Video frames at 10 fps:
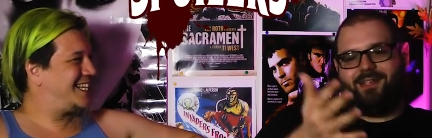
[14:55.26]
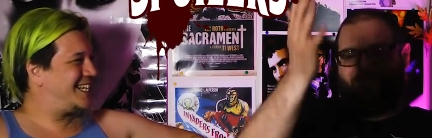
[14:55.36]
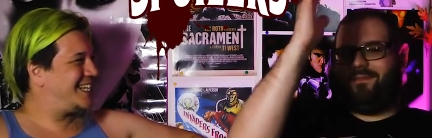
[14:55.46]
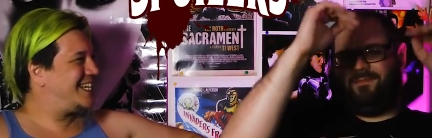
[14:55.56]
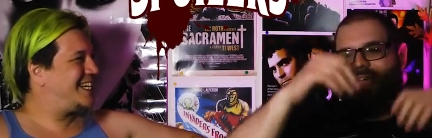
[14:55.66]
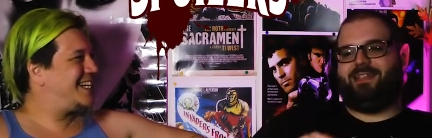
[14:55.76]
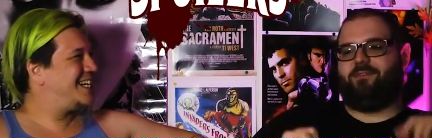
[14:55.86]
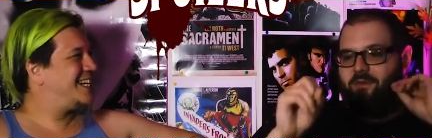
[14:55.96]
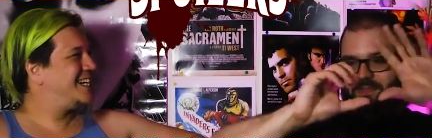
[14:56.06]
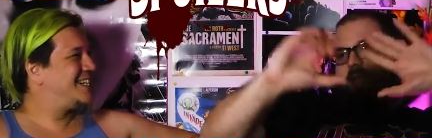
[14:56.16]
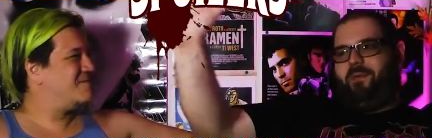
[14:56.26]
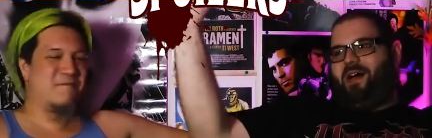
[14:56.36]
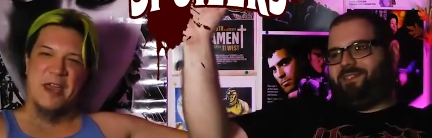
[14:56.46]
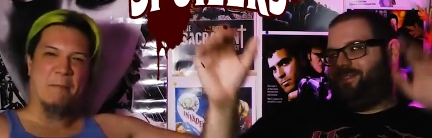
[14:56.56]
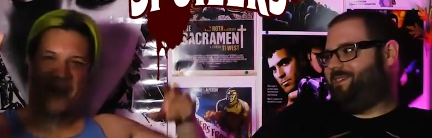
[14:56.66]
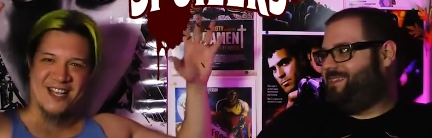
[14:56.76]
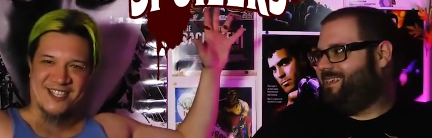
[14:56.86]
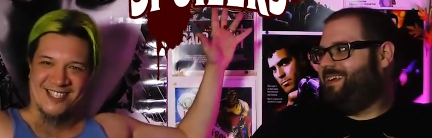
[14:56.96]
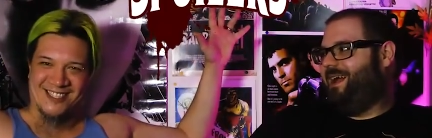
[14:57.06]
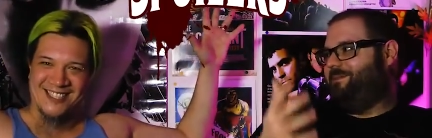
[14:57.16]
Speaker 1: and it cuts right from that to the Apostle. The
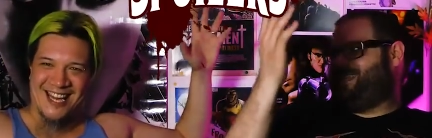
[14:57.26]
Apostle.